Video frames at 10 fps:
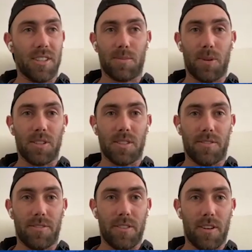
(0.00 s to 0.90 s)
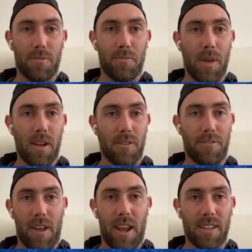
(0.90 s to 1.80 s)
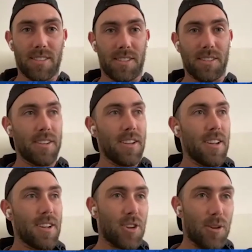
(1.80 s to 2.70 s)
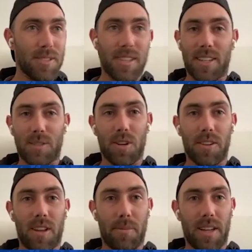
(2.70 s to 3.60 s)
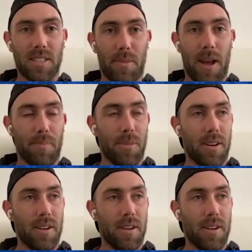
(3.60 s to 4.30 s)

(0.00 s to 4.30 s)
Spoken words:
I suppose, of fans and commentators when I've come out to bat, but